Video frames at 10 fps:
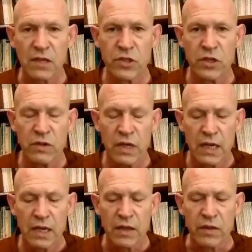So
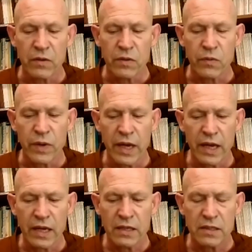the
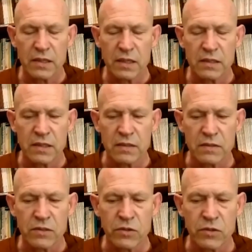way
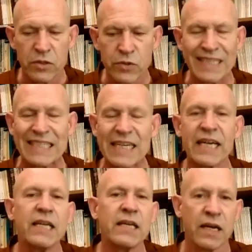to address
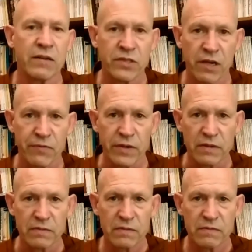any kind of
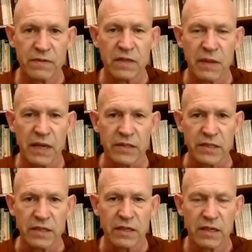suffering,
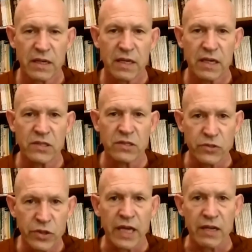fundamentally, is to
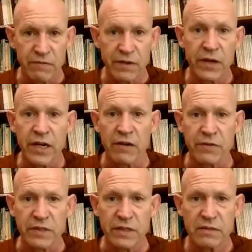look at it very
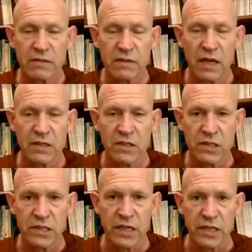carefully and to
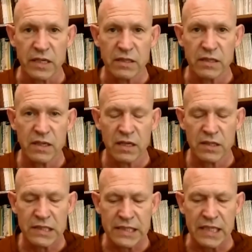study it and
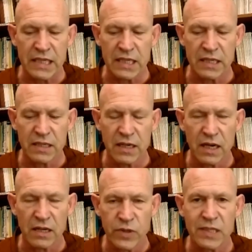to see,
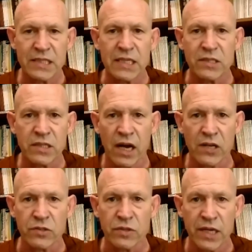try to see its
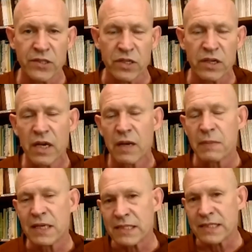causal nature,
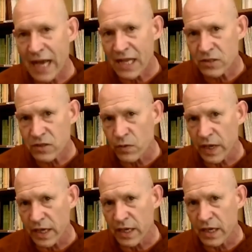because that's the
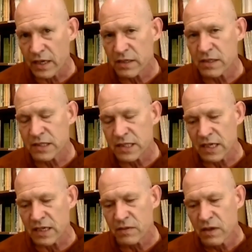way in to
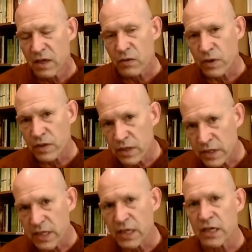seeing where the
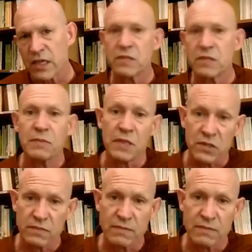clinging is, because
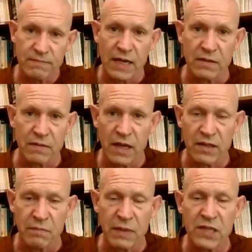
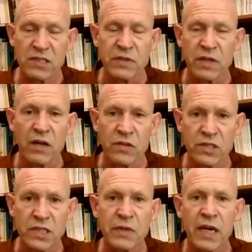at the base of it all, there's
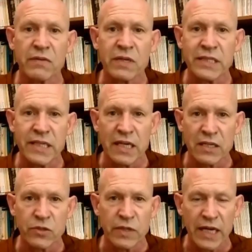some kind of a
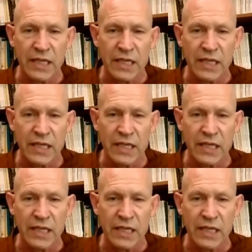clinging to an